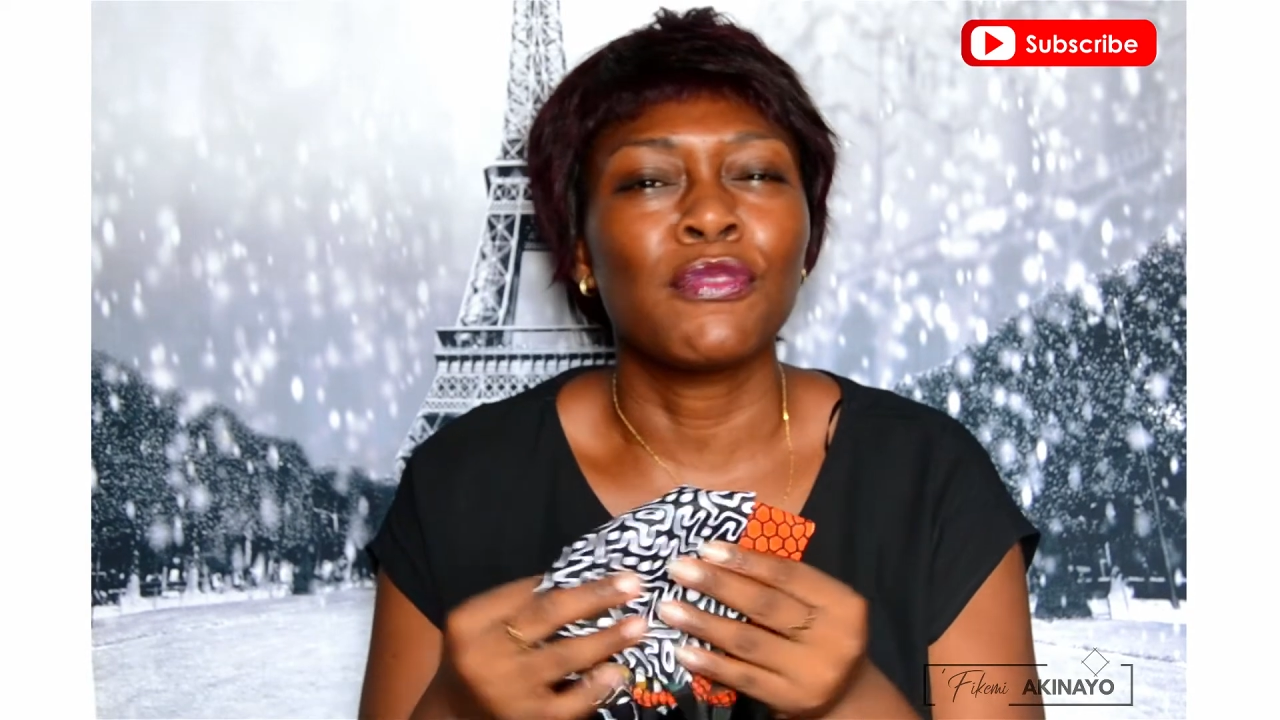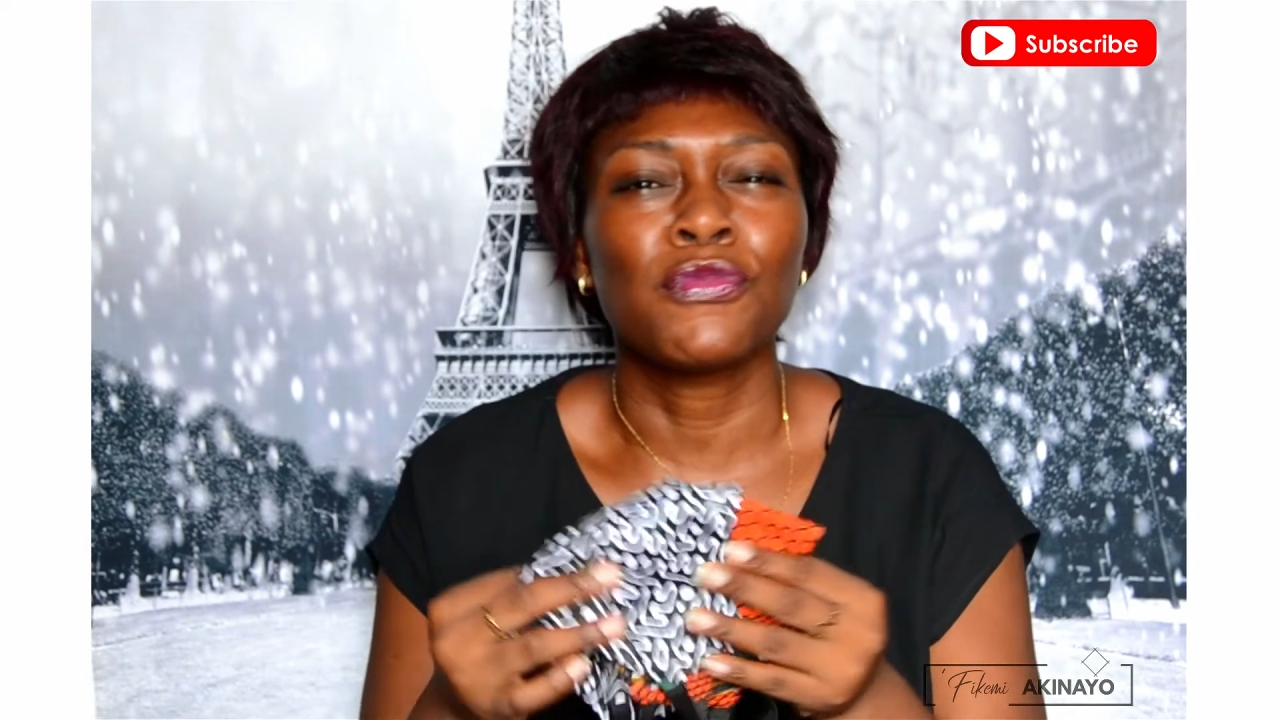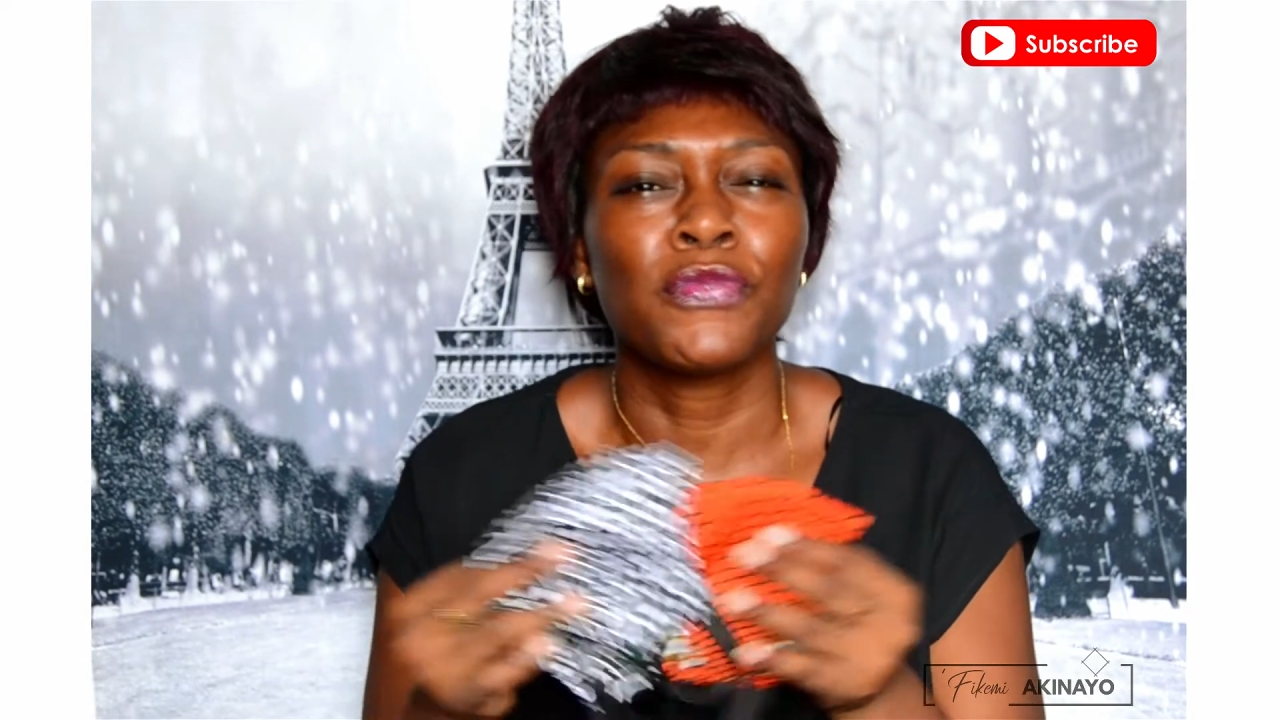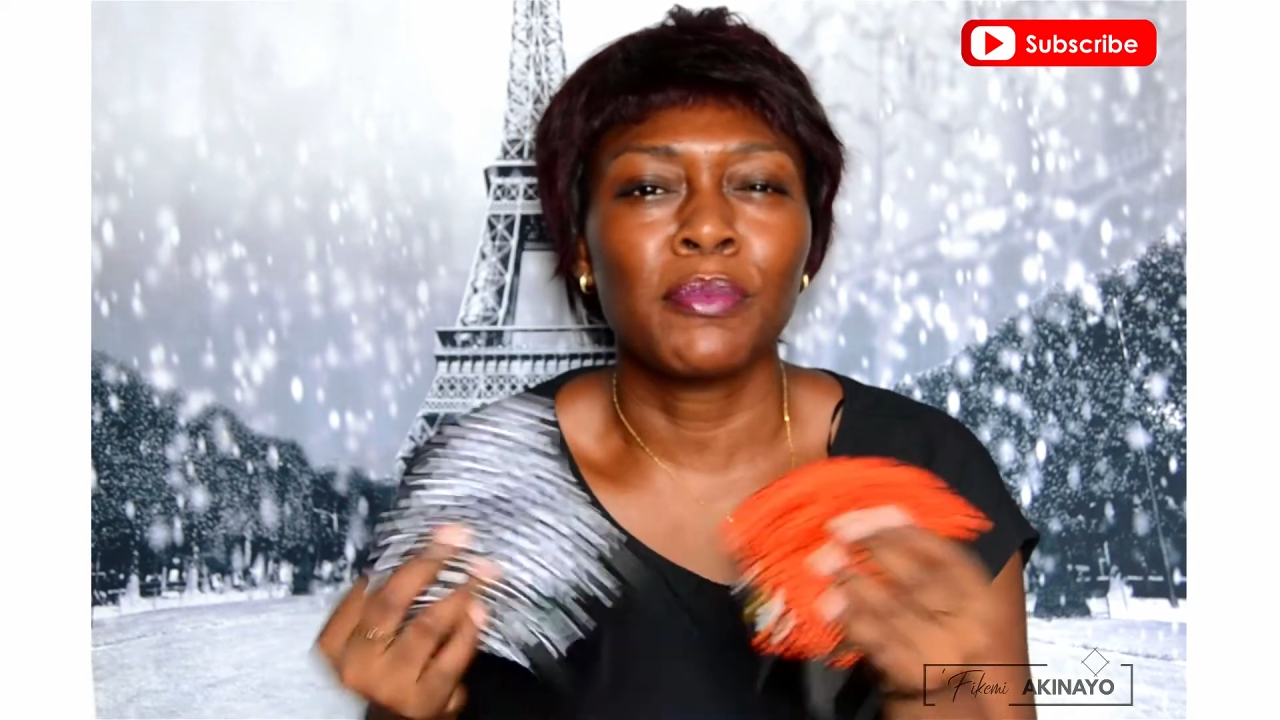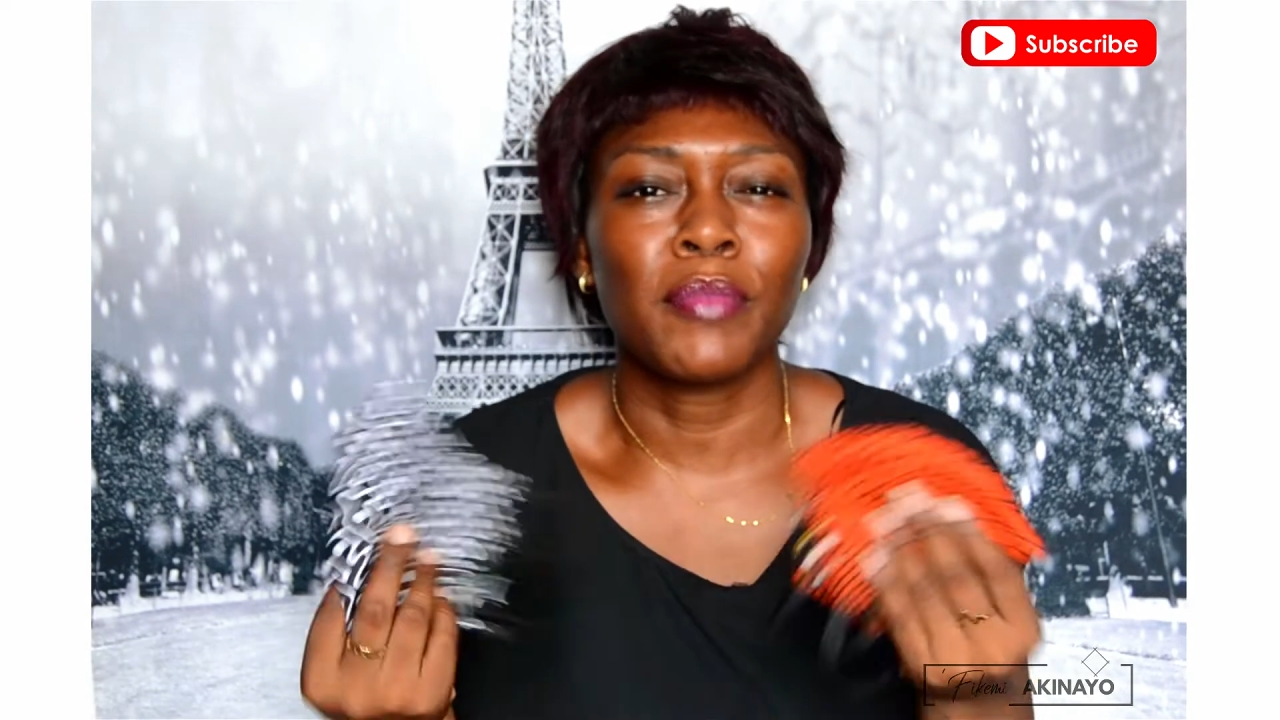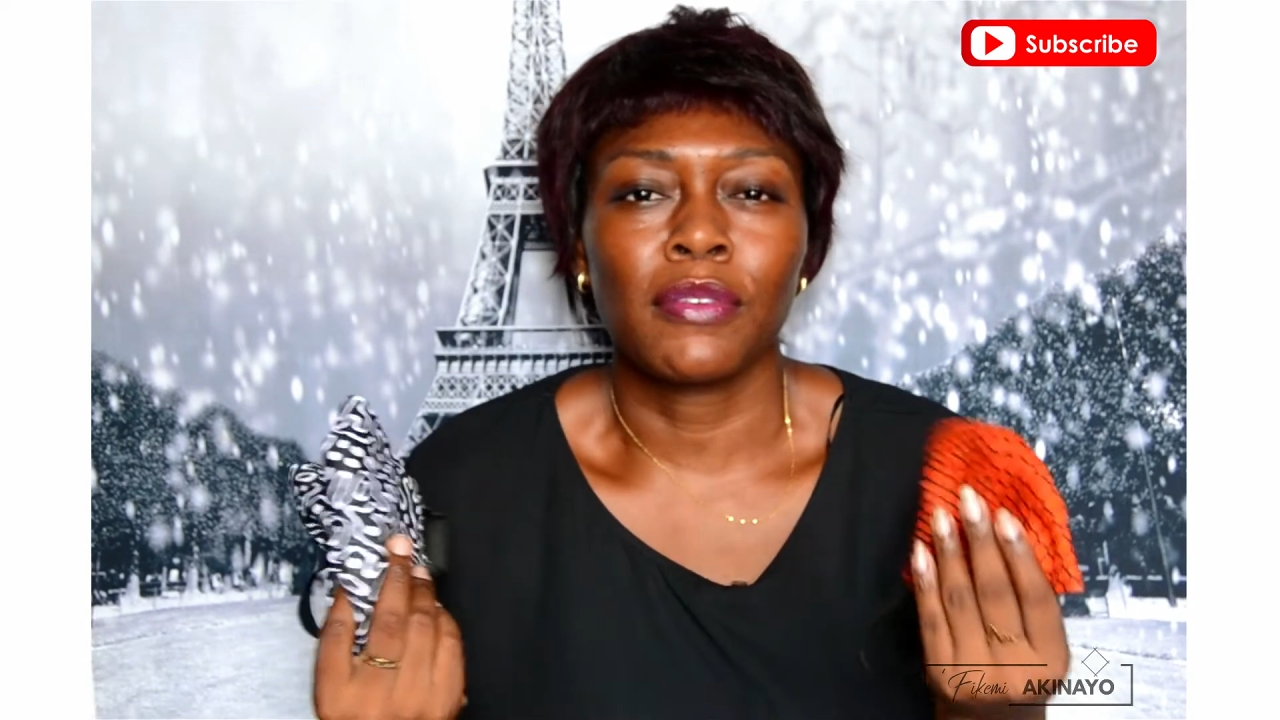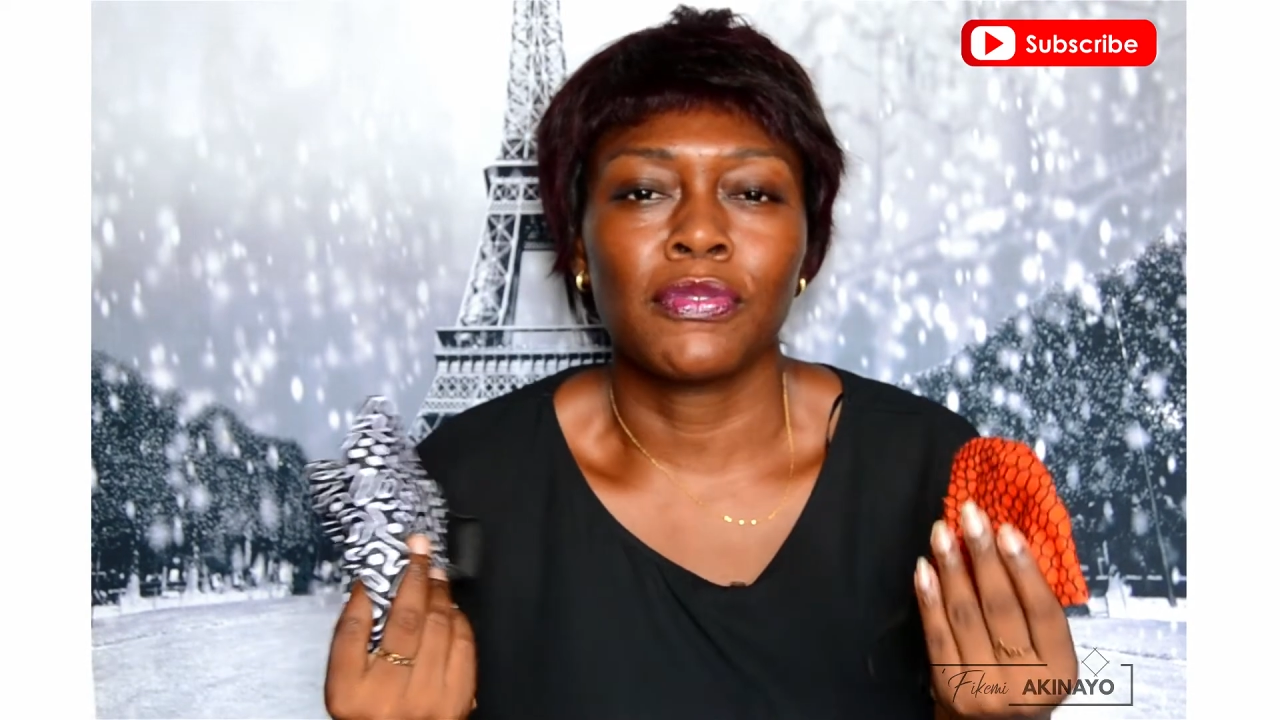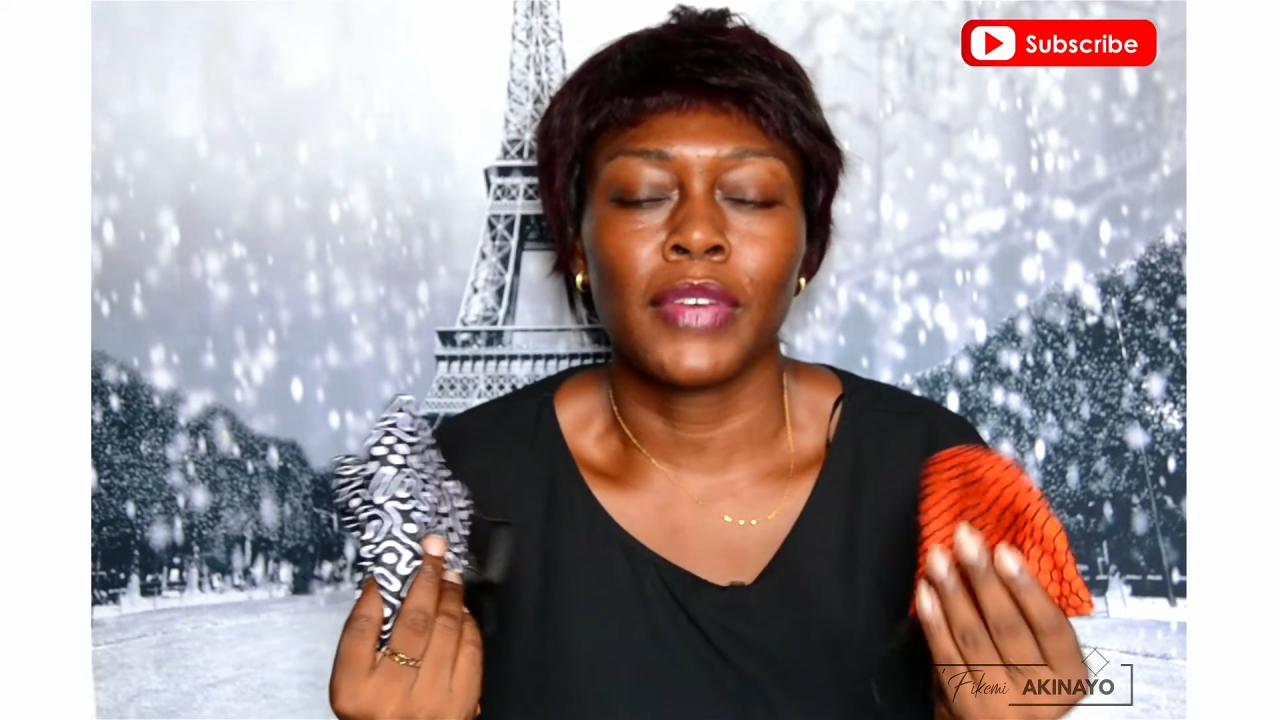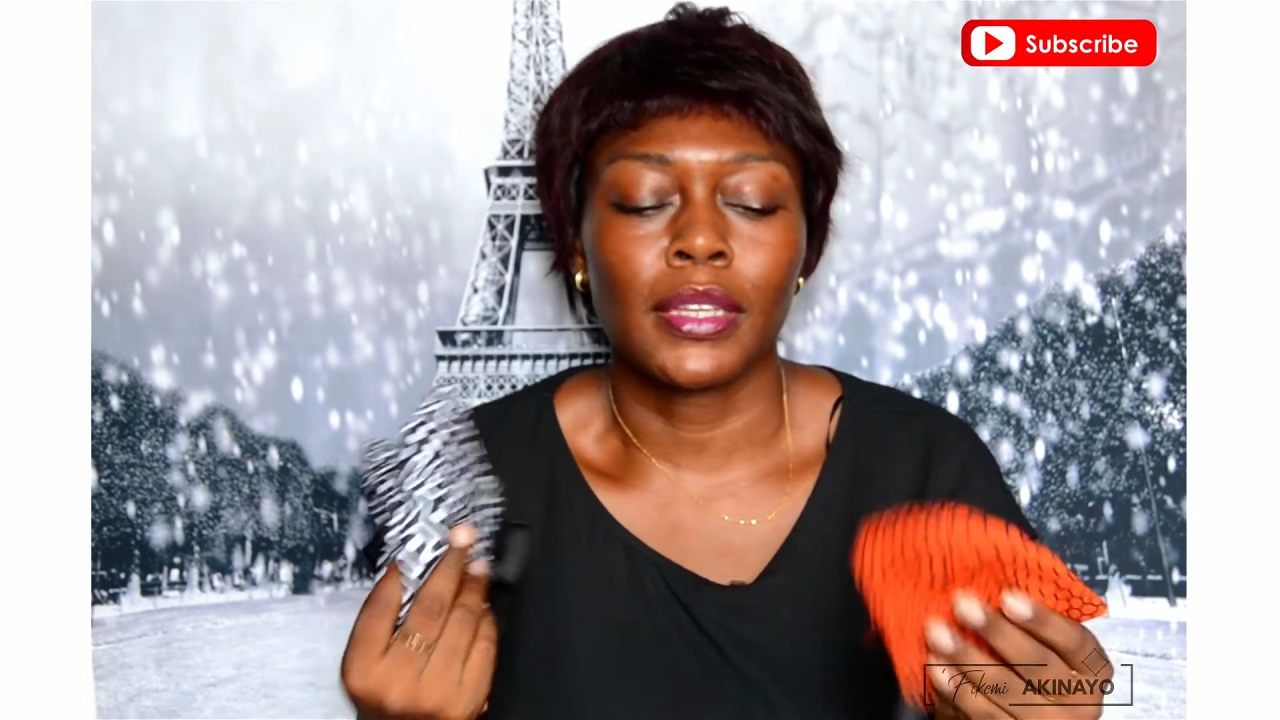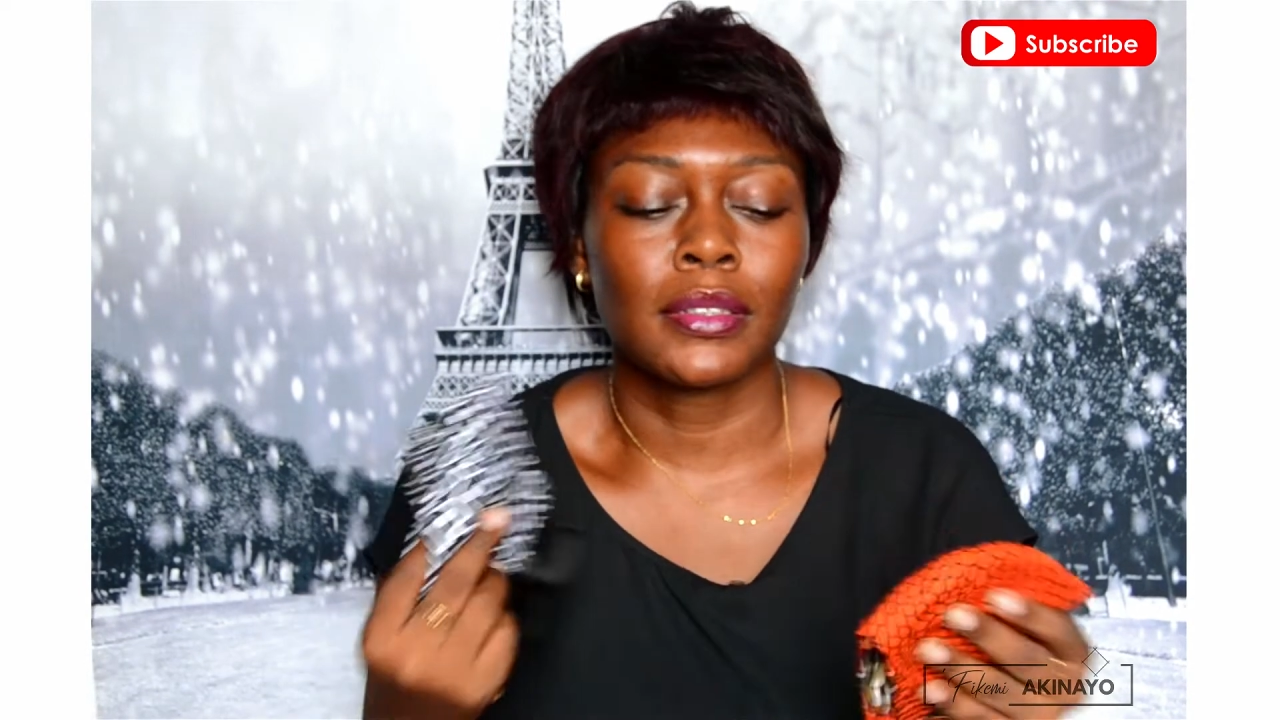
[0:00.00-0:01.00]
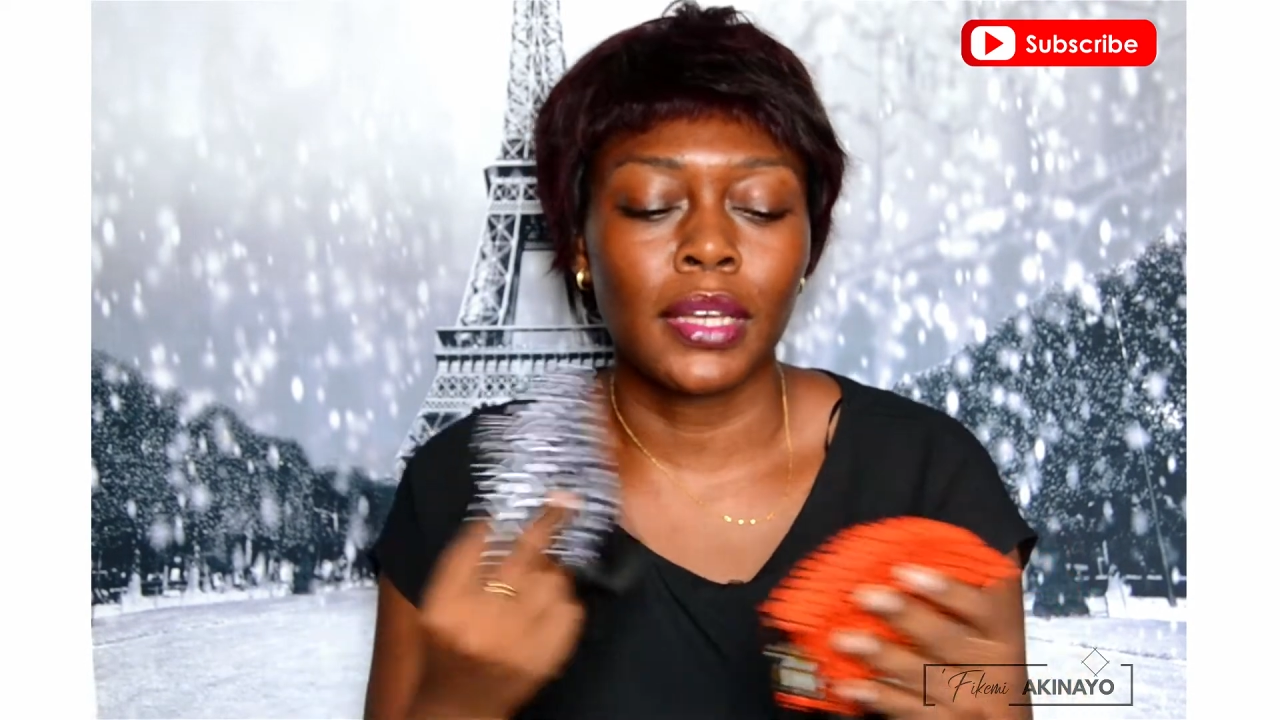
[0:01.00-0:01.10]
fit my face